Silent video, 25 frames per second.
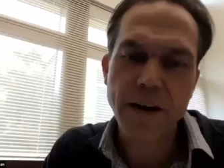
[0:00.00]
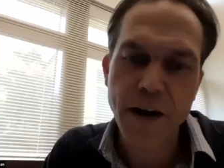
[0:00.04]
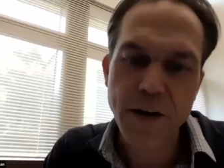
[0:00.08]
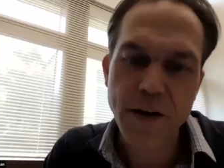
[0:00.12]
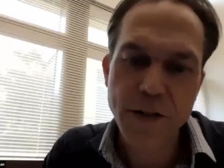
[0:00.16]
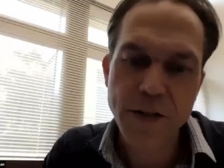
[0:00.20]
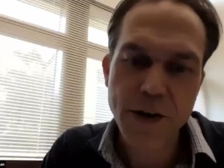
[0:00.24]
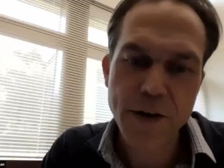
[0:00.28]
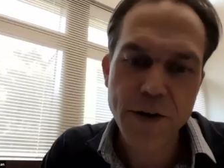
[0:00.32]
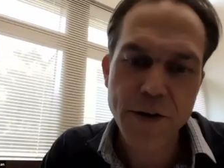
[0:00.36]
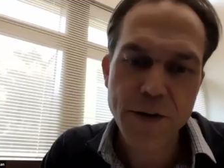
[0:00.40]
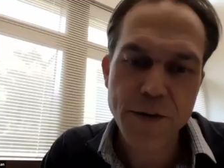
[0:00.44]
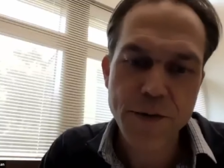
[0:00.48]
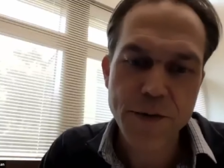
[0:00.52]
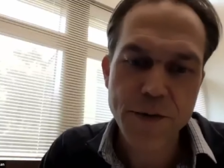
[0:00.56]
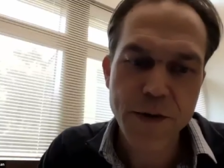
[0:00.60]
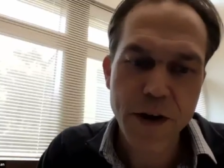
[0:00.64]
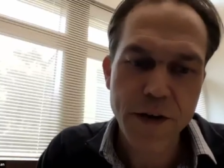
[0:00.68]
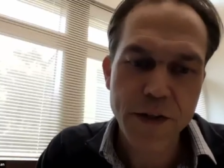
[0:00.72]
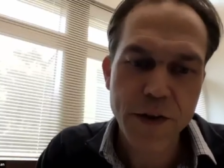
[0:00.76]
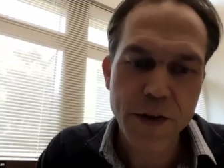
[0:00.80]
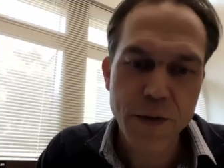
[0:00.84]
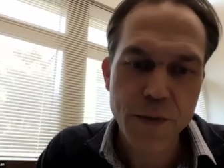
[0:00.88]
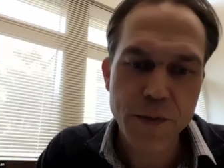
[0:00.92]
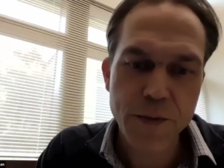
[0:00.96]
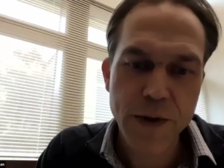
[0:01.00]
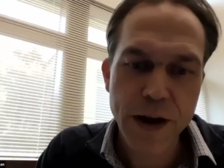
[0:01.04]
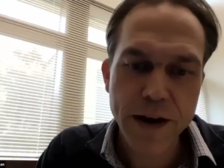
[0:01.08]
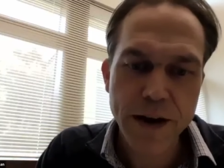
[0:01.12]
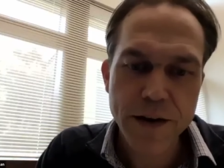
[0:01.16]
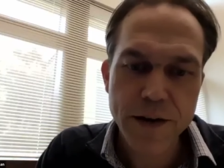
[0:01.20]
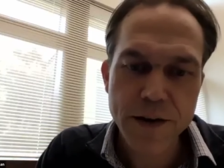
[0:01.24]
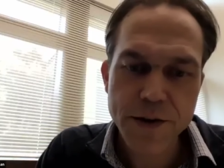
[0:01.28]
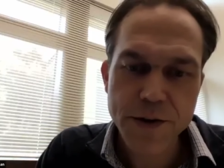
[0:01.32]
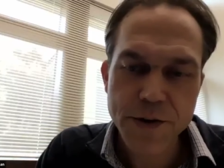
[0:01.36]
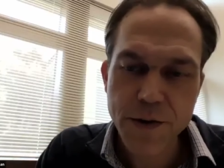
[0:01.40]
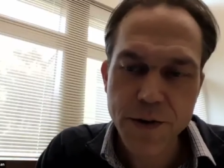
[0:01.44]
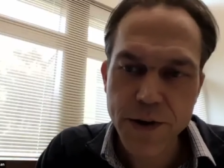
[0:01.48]
are there are there
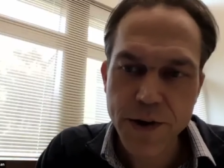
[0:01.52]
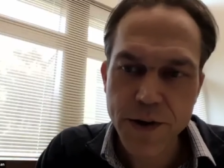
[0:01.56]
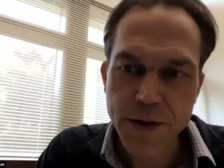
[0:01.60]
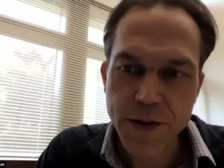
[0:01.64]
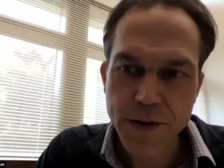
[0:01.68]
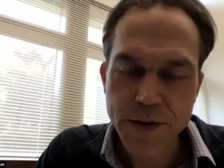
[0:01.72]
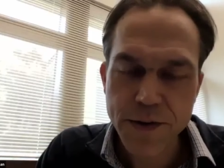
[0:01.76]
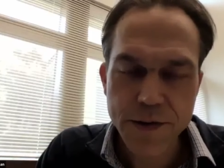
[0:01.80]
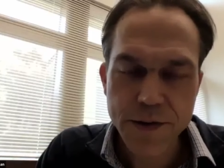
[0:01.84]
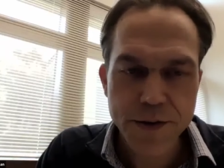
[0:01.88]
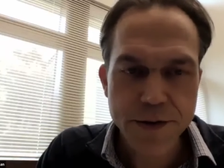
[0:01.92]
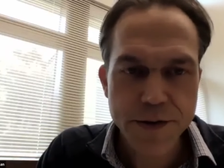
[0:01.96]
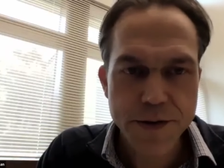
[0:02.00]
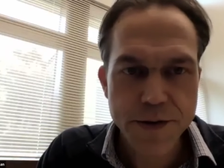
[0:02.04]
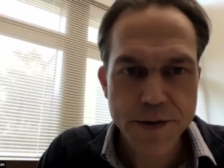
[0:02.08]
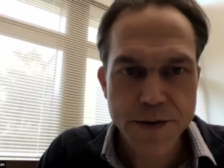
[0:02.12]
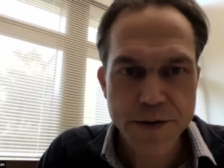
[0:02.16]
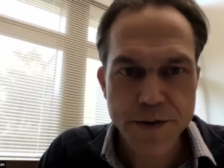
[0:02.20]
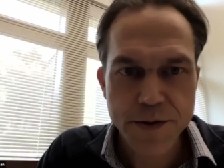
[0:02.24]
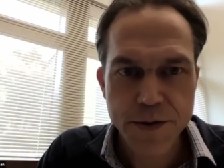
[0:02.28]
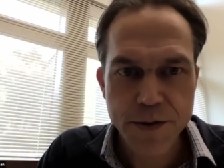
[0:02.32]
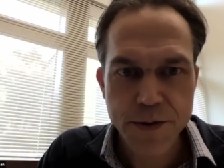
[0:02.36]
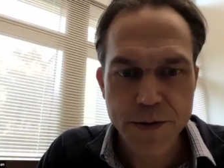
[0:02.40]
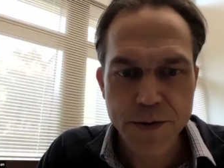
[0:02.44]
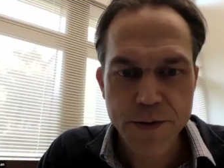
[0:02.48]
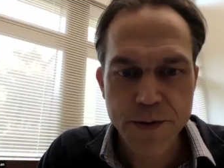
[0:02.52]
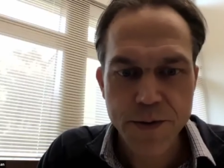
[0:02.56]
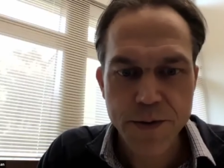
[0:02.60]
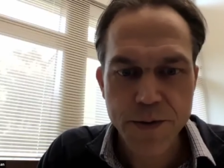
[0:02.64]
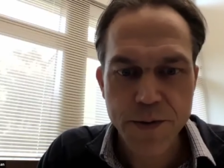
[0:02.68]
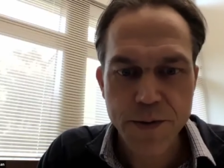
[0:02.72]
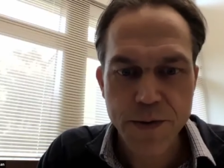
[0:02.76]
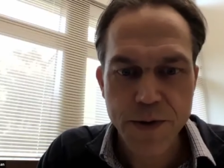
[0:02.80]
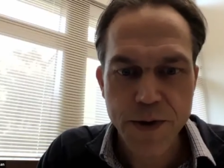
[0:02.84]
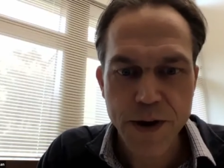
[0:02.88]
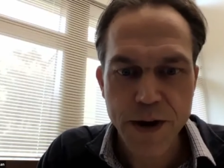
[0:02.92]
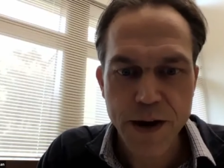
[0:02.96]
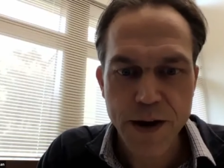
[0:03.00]
regulatory hurdles
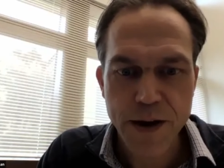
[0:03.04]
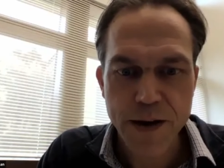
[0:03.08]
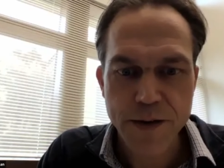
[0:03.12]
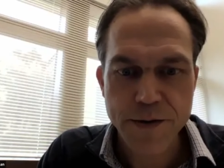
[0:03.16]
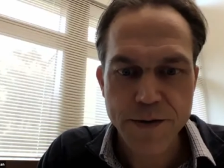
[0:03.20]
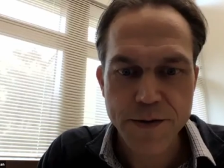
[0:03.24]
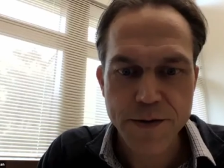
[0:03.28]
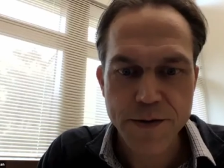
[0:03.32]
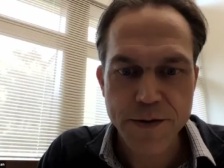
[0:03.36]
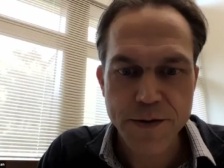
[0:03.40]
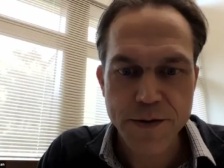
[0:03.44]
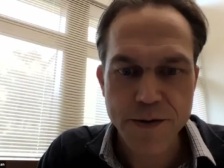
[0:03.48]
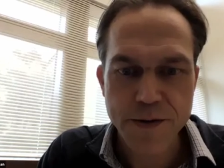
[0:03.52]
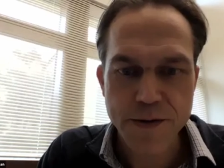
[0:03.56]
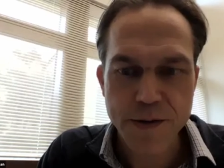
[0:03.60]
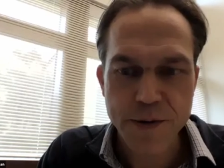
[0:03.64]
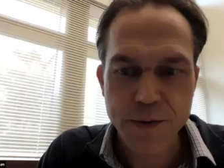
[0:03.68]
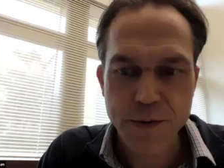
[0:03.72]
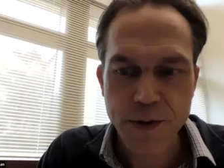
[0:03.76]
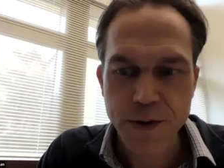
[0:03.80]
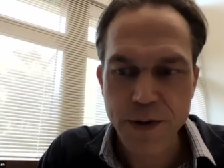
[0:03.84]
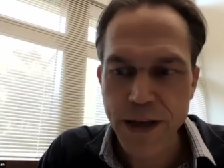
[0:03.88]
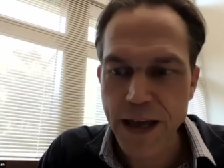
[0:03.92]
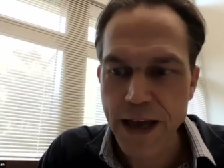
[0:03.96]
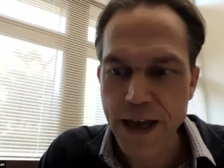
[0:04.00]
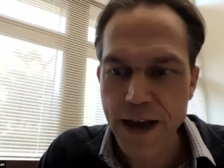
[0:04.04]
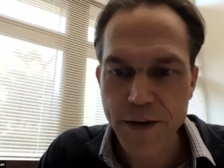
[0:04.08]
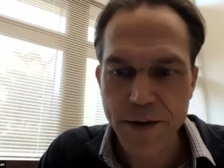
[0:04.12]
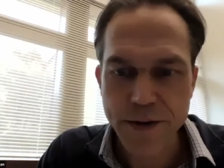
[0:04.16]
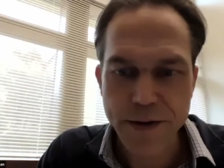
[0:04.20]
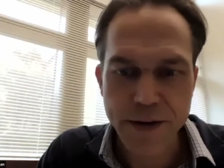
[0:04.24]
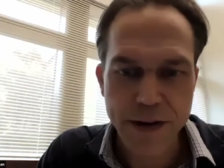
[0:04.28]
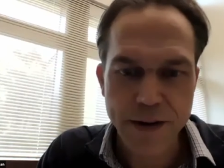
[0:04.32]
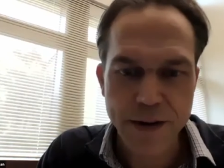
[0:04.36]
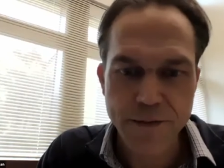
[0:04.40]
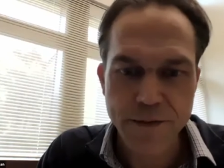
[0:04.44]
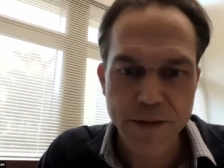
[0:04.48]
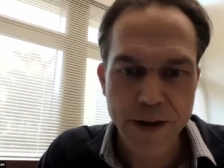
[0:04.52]
to uh, to rolling out
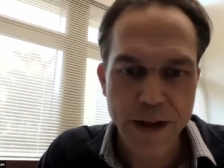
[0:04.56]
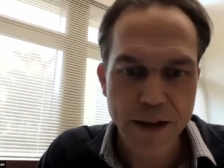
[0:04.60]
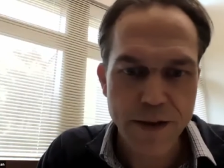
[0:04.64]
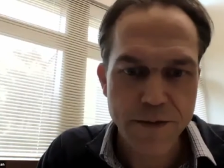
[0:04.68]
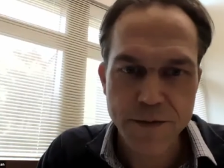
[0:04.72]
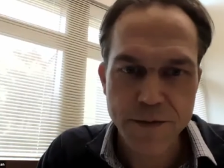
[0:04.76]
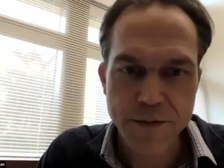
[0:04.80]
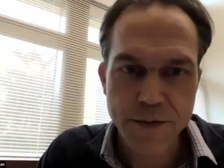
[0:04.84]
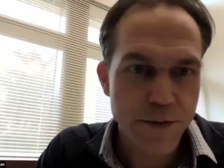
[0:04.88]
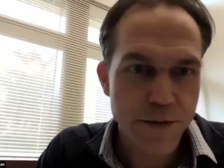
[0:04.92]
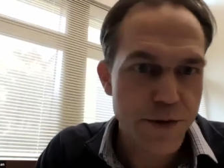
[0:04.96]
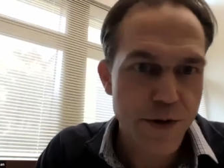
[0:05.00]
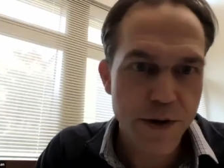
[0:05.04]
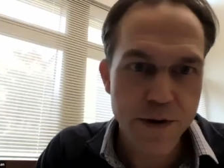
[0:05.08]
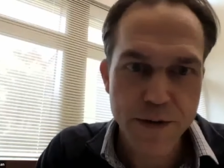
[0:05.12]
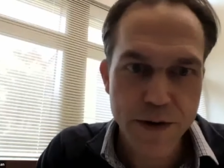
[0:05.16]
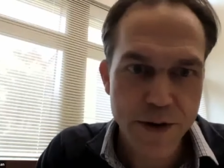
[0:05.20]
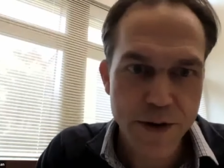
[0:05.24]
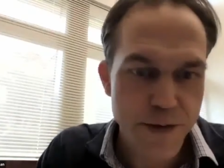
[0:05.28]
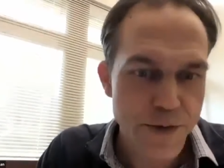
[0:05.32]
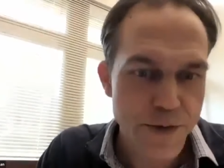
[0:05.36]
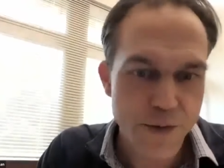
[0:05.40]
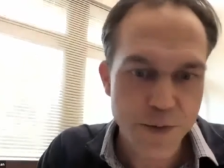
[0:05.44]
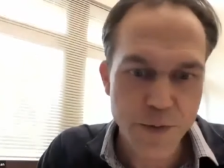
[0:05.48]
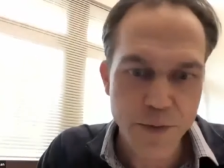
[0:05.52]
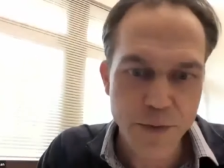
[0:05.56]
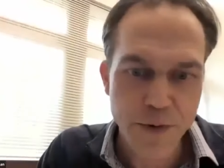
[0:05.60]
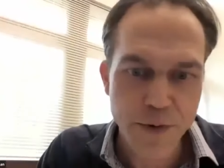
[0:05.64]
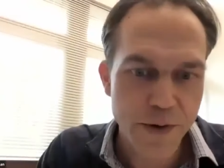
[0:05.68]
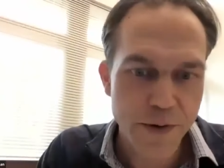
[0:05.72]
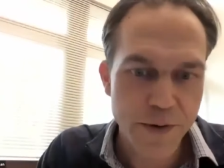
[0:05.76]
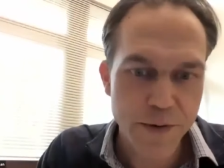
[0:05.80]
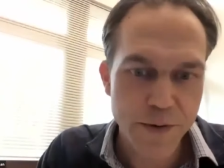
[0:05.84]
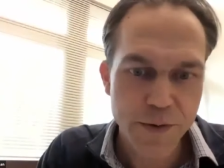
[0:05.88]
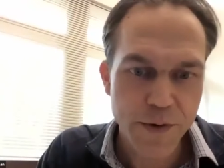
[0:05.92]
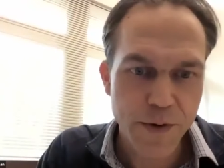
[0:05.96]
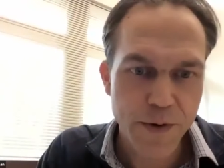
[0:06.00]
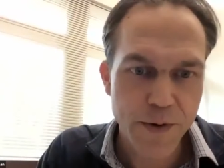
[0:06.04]
in, in food service
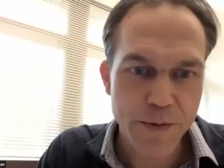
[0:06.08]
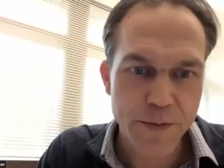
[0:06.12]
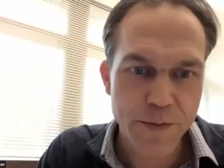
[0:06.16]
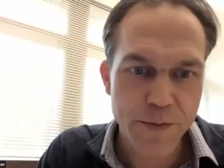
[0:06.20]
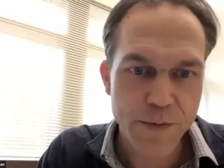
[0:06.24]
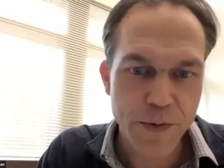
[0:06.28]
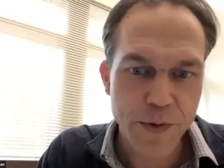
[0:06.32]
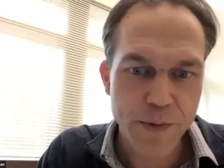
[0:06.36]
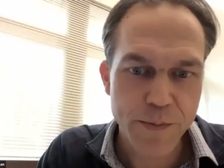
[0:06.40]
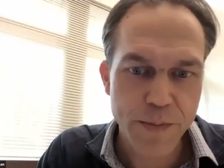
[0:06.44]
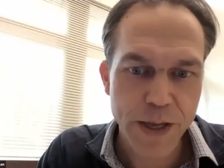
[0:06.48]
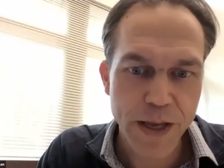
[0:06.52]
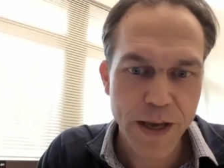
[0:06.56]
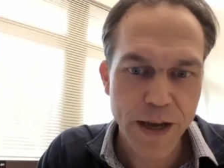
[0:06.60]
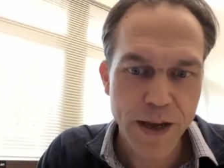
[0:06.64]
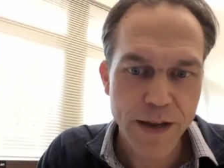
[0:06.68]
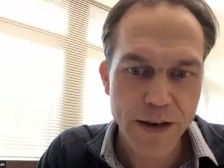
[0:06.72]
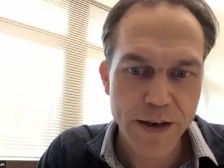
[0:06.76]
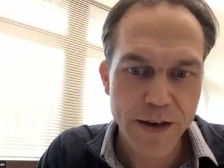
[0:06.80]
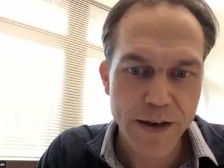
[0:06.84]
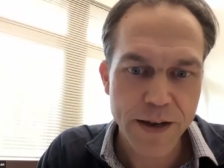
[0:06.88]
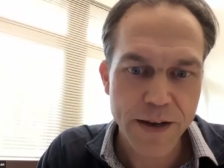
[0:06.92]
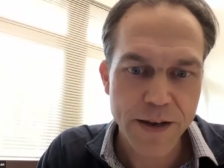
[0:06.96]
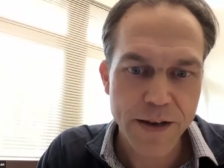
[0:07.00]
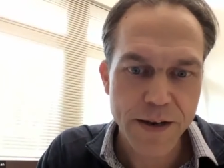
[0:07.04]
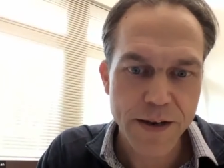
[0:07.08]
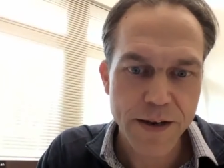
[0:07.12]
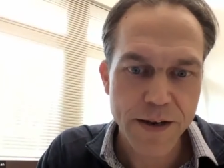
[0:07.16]
or or, or beyond? And,